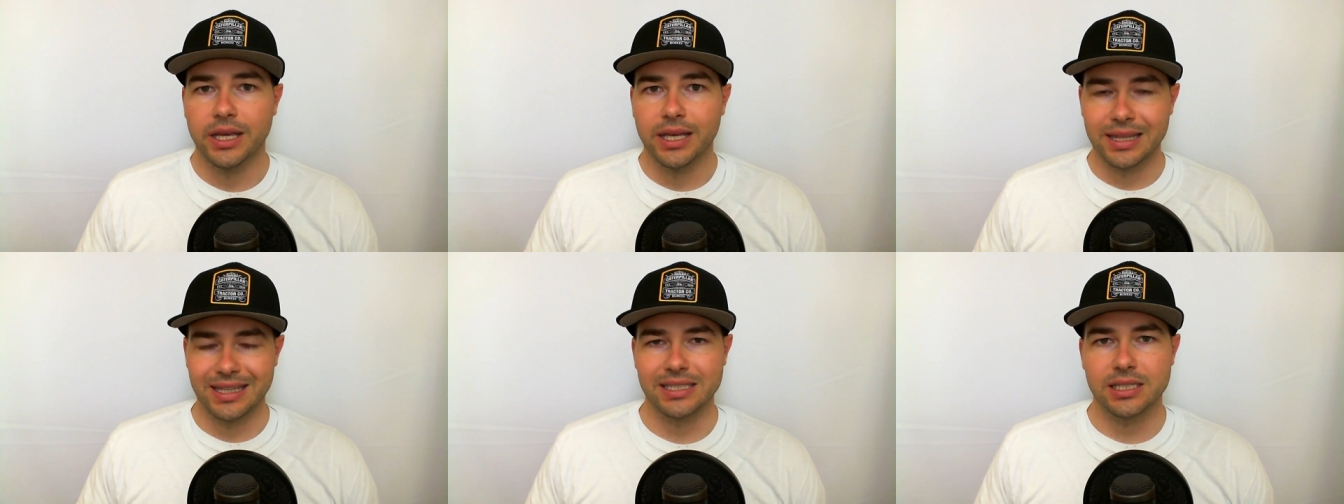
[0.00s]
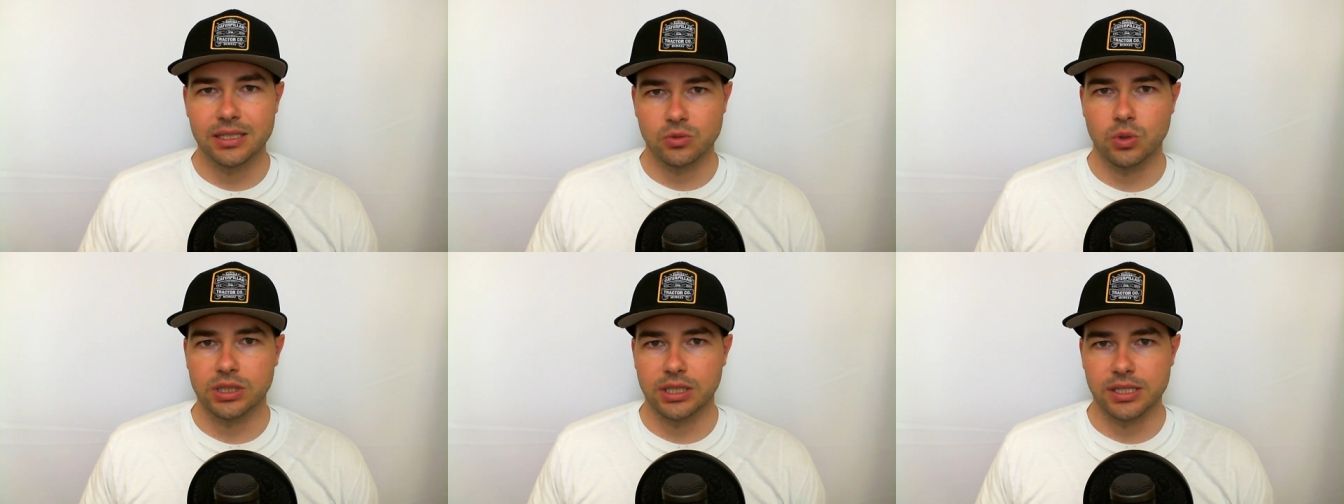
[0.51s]
This is
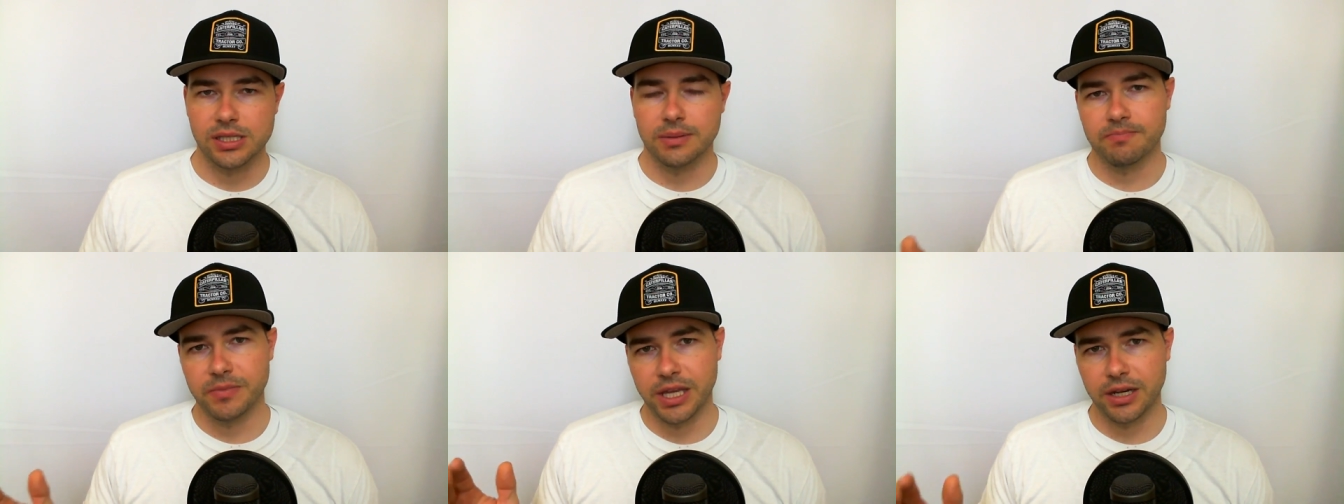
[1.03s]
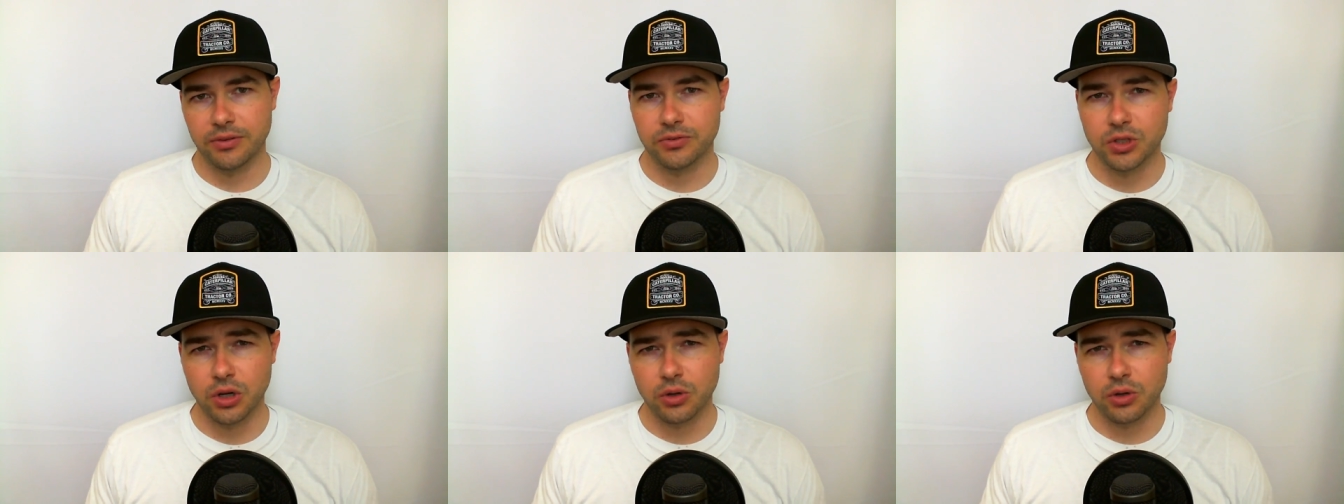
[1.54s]
what does it. And if you don't know what